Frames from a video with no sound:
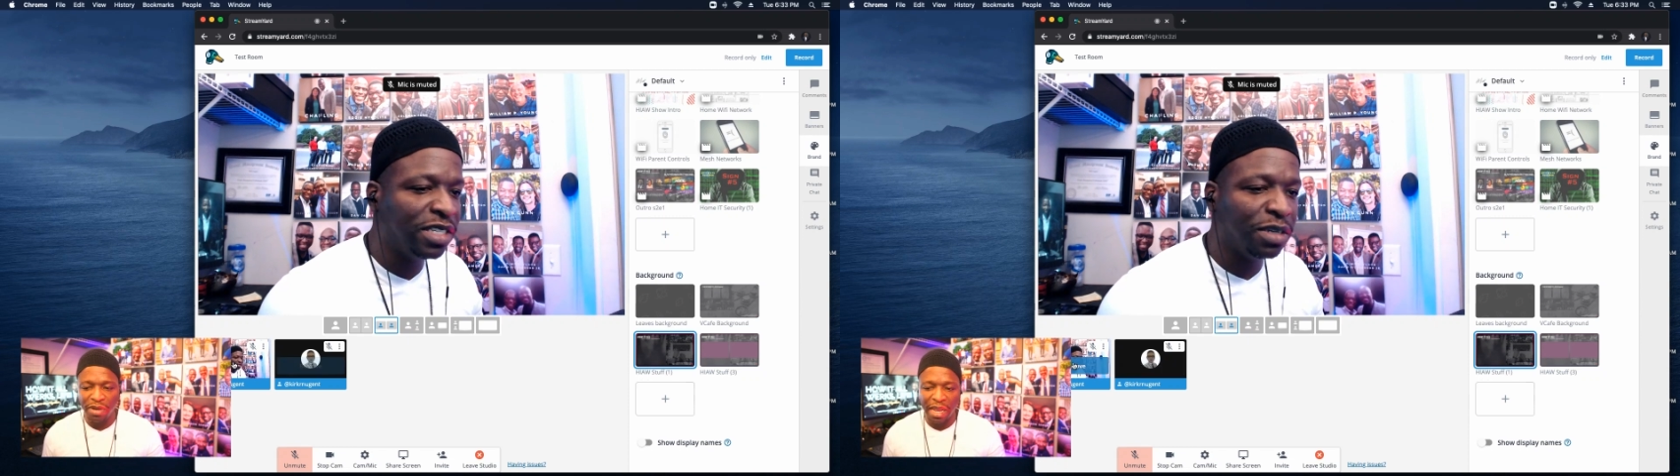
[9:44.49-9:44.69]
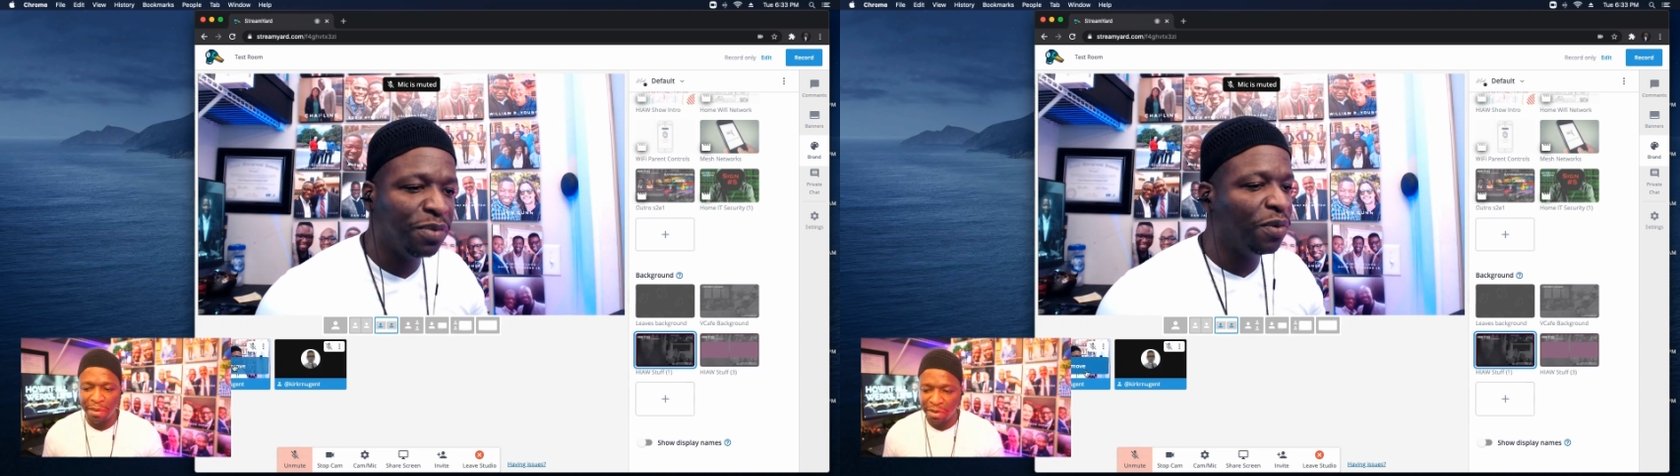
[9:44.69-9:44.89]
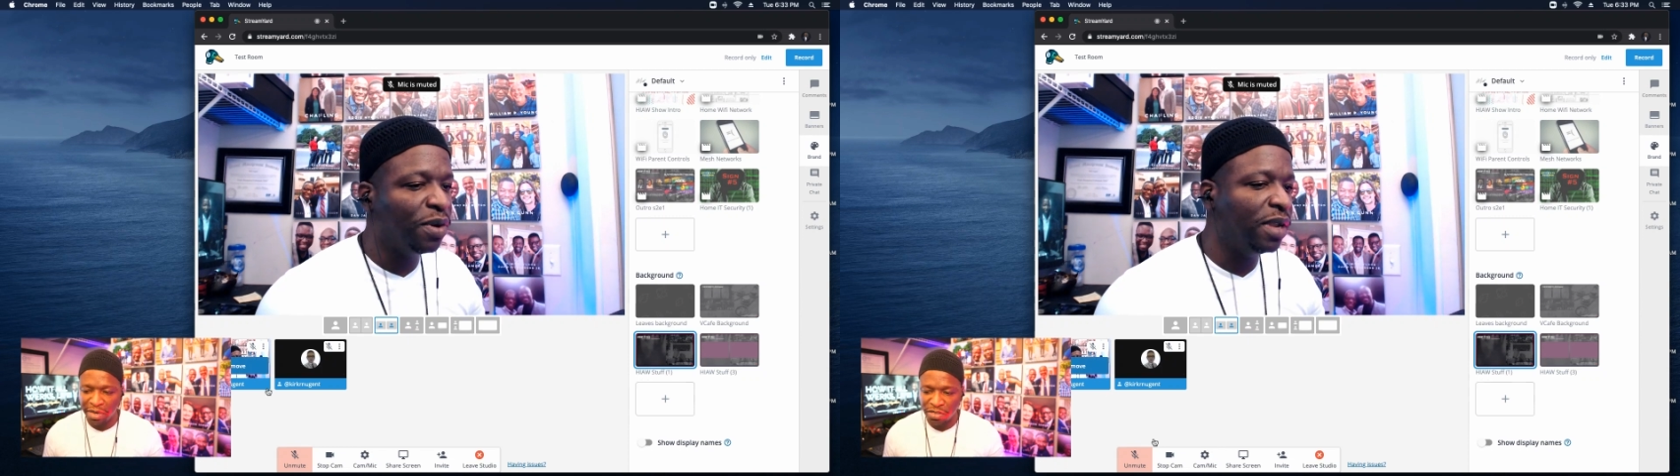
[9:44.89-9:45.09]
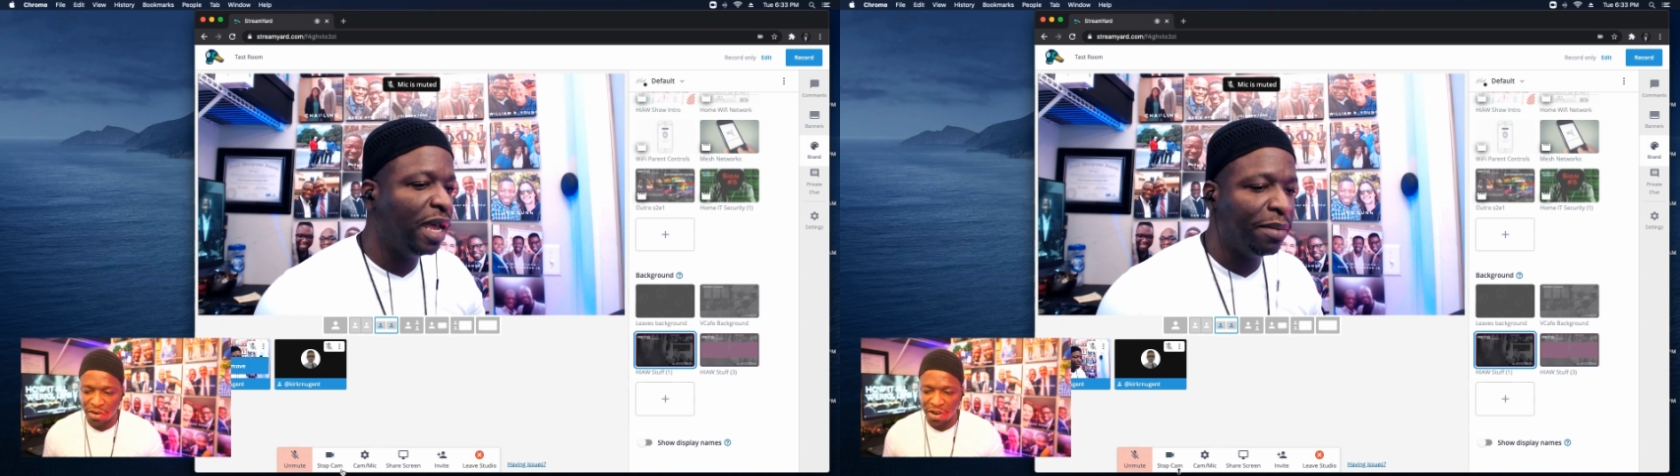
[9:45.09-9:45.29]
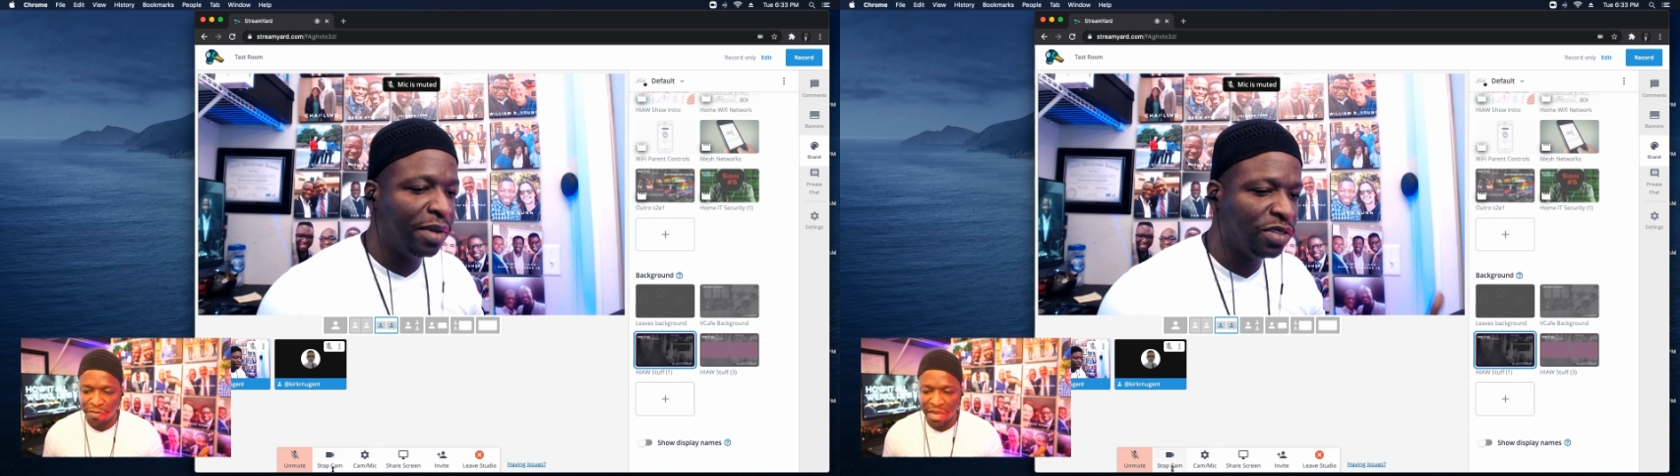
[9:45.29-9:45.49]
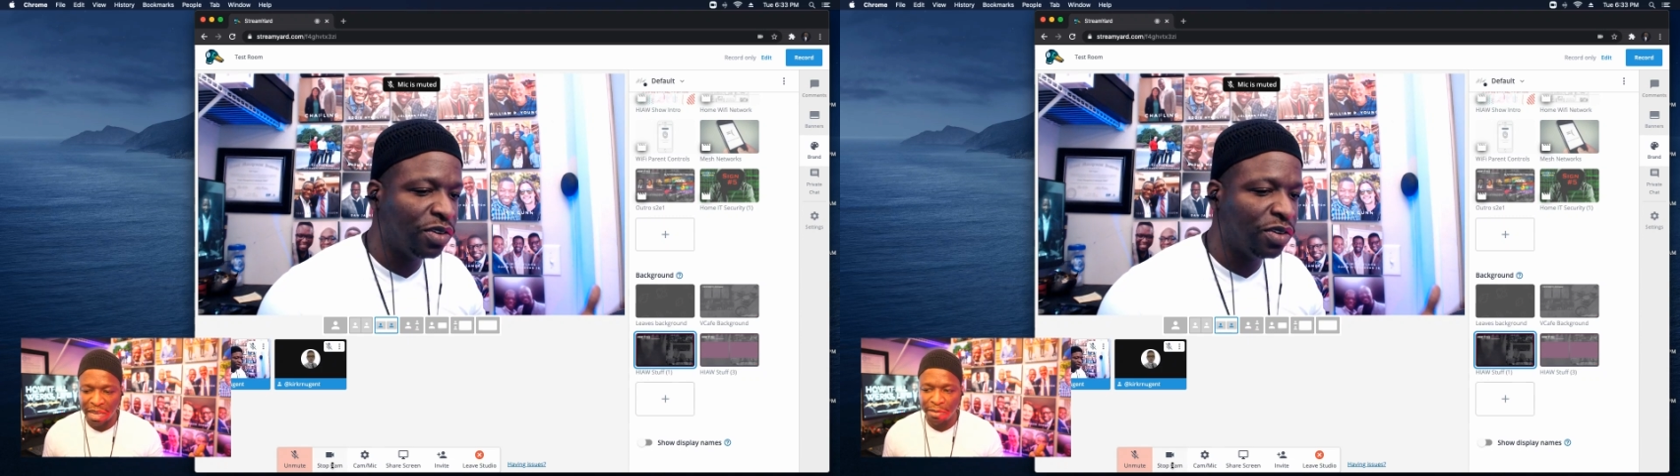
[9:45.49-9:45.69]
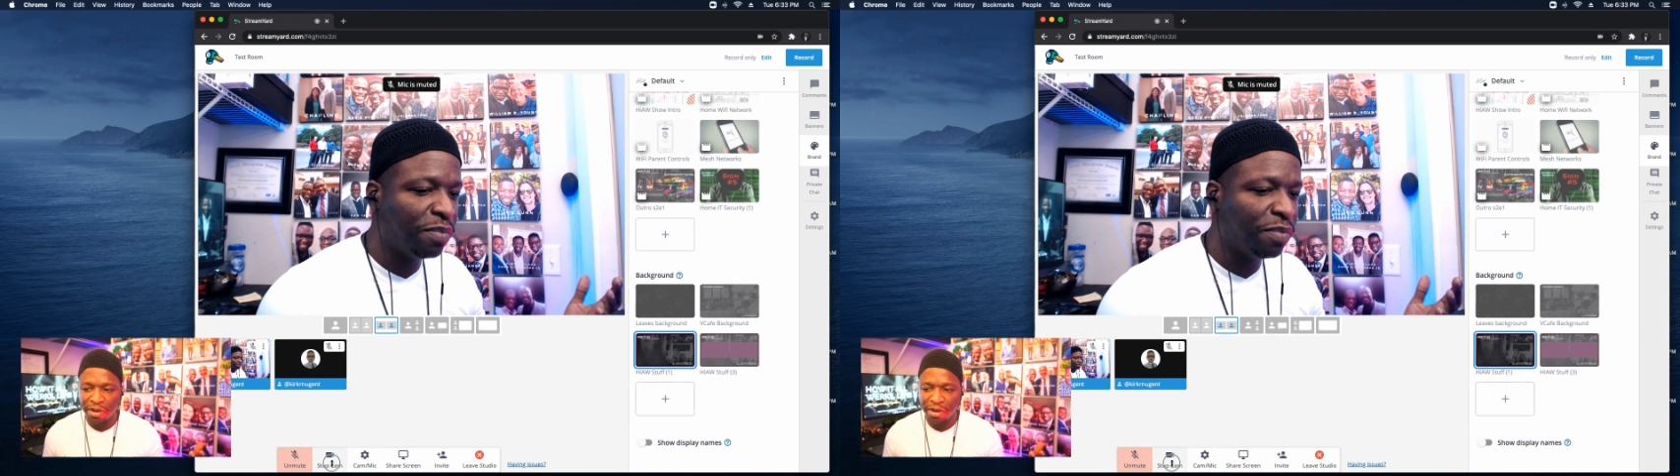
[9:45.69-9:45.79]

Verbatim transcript: and I'm gonna turn off my camera